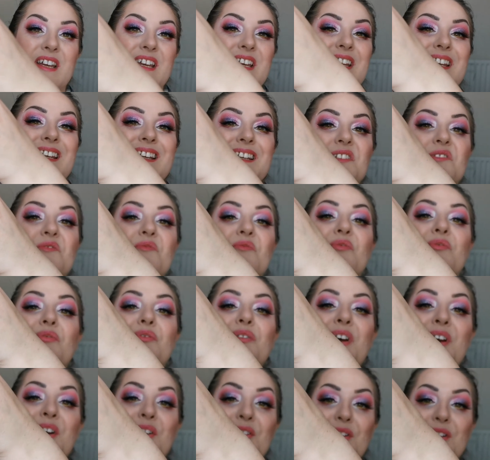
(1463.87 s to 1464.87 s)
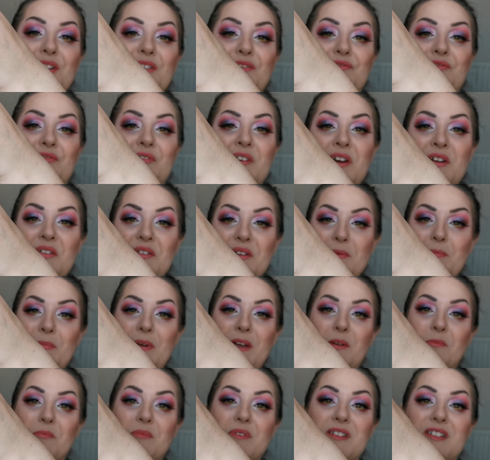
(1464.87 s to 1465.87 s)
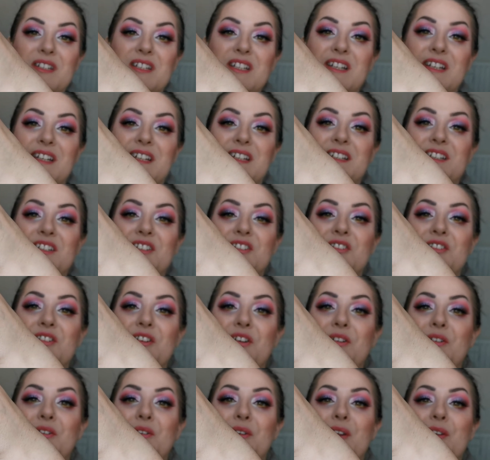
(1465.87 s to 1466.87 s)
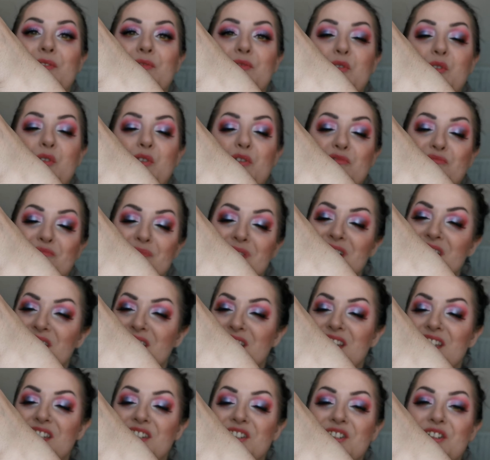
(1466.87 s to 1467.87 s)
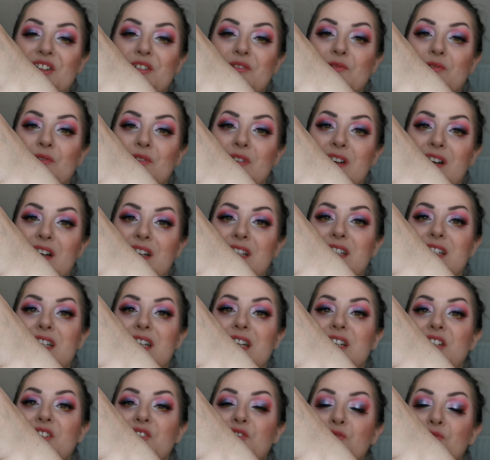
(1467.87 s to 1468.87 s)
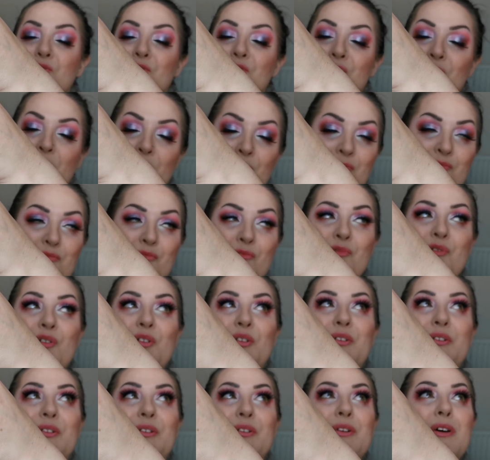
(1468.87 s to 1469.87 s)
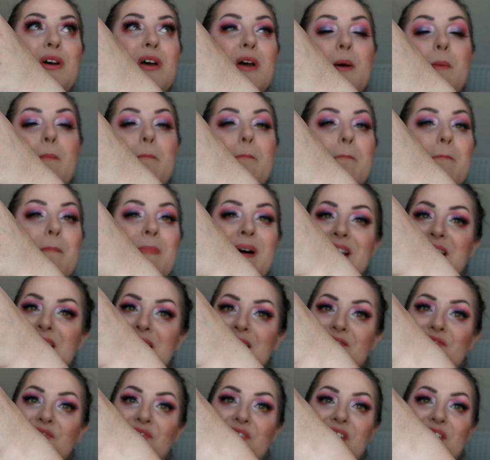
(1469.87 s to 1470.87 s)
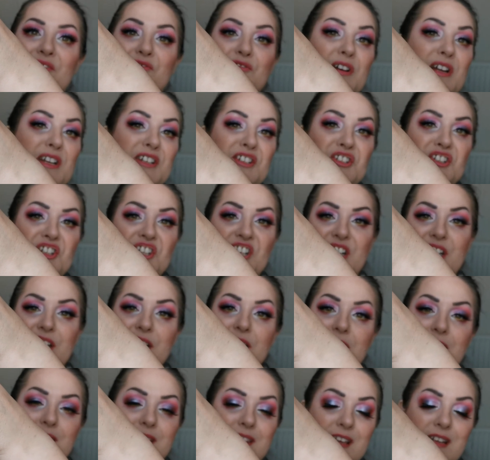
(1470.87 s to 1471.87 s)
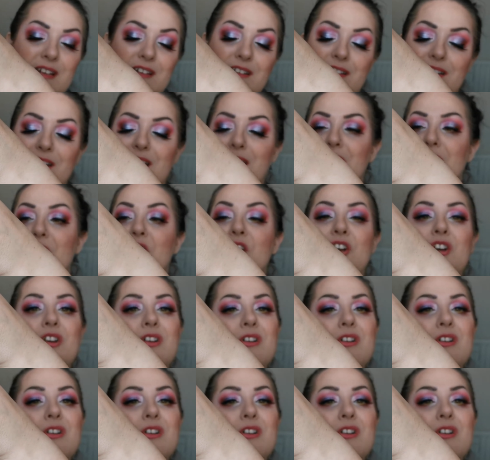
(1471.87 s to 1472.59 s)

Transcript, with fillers: it is very very pigmented so if you're of my skin tone or lighter and you don't want massively red cheeks then uh,